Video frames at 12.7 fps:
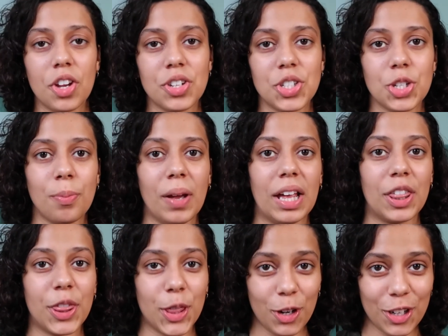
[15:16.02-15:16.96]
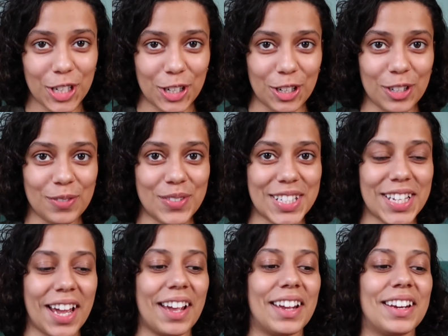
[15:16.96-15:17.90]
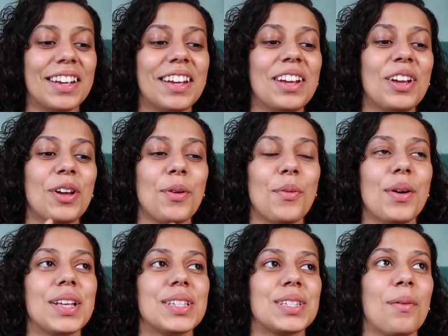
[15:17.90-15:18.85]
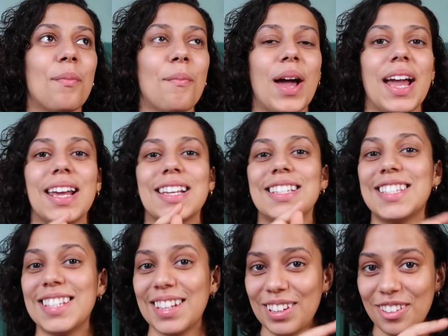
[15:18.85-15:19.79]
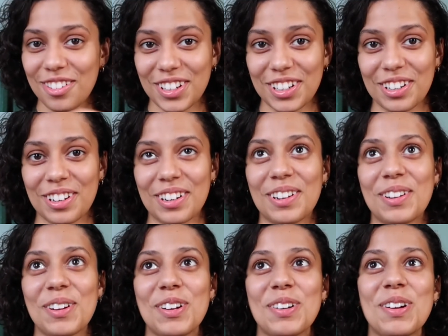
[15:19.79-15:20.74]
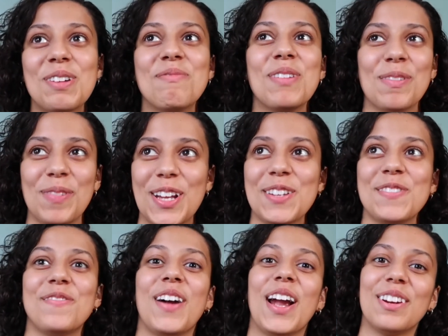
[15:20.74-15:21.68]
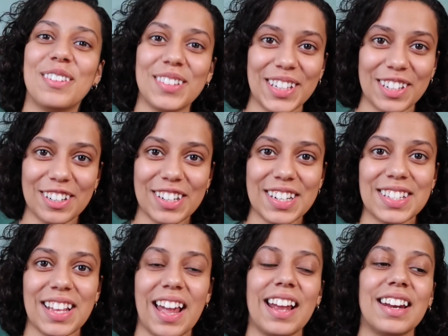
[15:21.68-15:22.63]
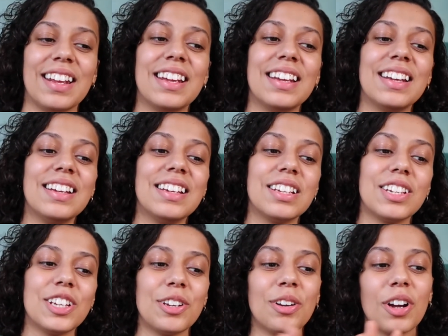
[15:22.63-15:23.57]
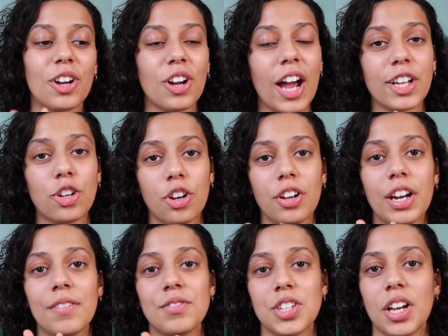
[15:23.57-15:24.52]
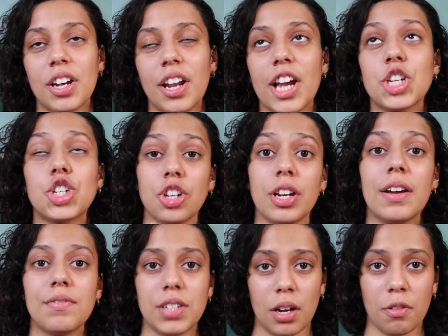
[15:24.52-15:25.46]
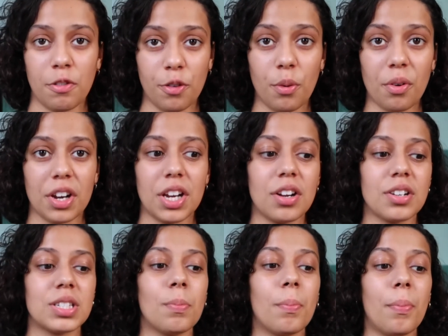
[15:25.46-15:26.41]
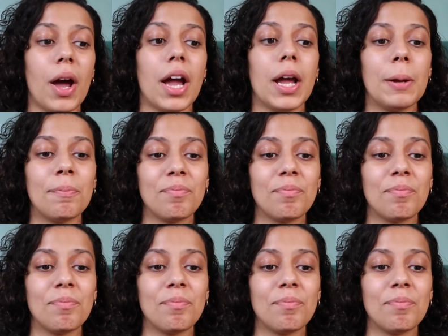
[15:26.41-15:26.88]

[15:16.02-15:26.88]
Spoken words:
on to my third year of design was my senior year, but my final year in design. I should have done 4 years, but